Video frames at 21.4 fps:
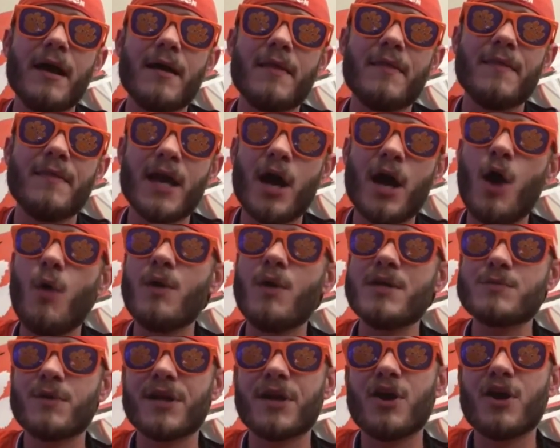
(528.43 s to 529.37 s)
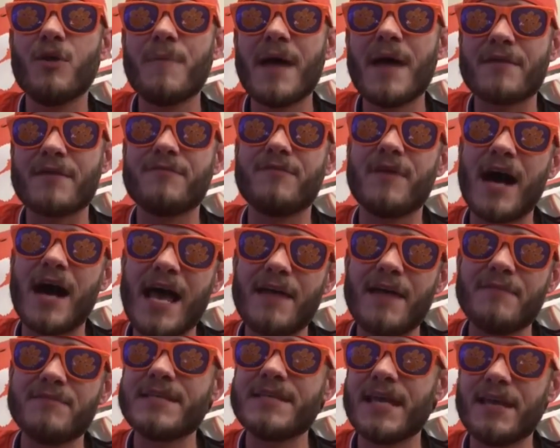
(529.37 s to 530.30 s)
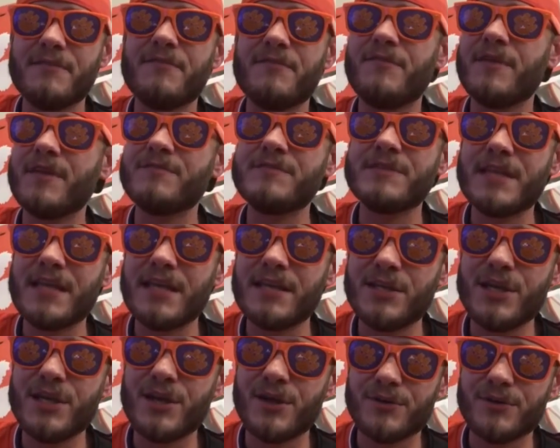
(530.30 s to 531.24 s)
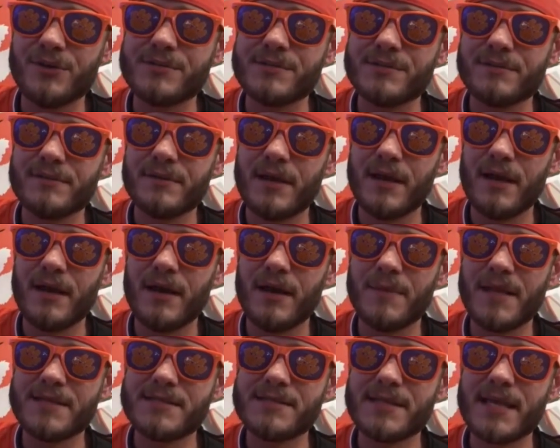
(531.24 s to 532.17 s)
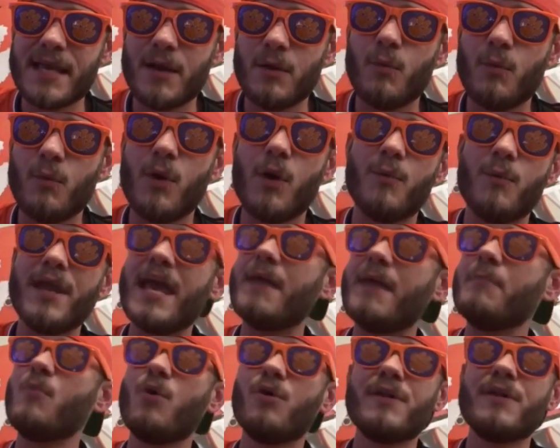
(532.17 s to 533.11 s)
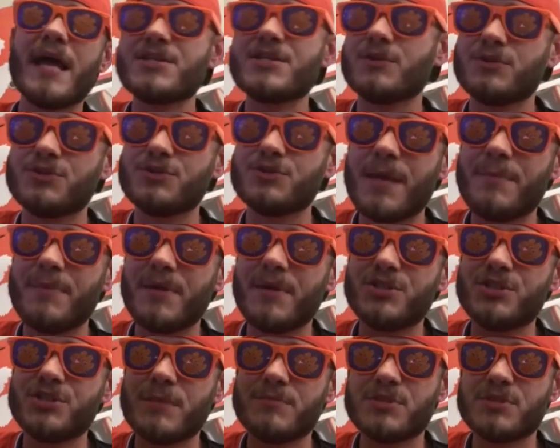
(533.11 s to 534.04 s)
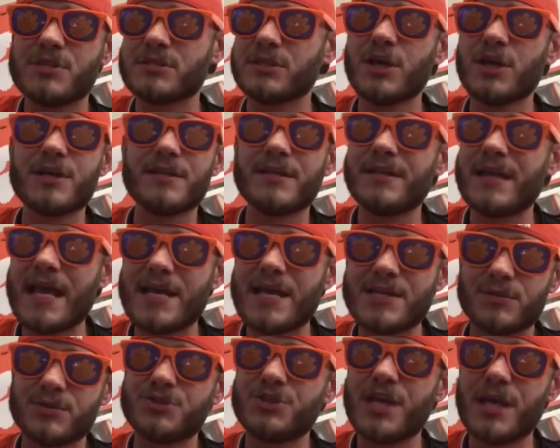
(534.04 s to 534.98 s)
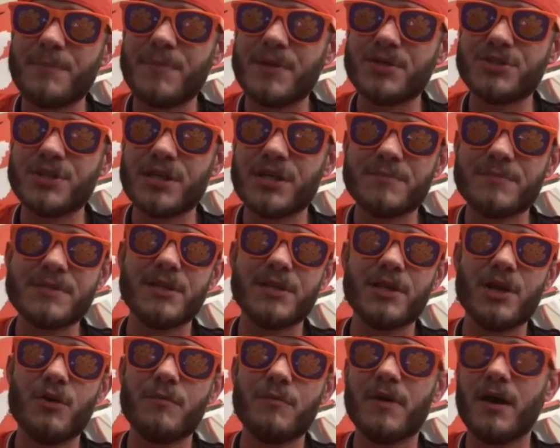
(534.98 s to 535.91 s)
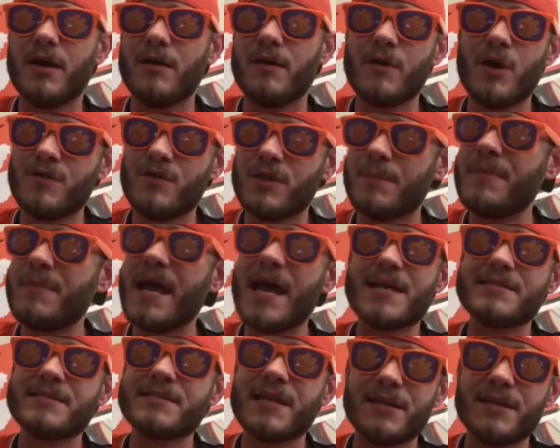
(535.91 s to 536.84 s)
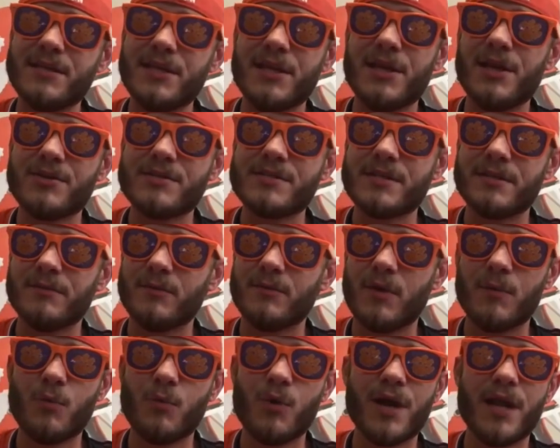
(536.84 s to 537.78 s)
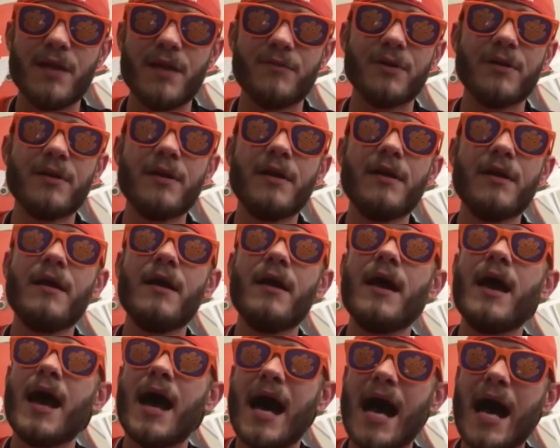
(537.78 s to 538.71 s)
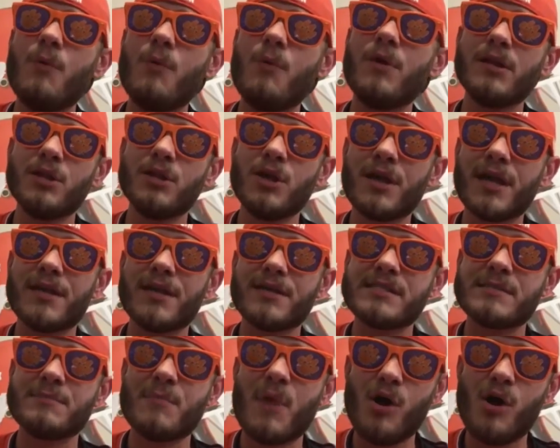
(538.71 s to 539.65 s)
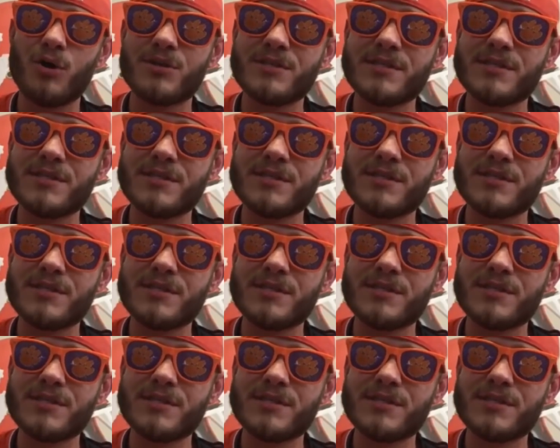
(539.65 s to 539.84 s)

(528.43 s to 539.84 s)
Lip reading: they always want to go back 5, 10, 15 years and say, well, we have more national championships. Just look at the national championships, you know, over the past 10 years and whatever. I want to look at a smaller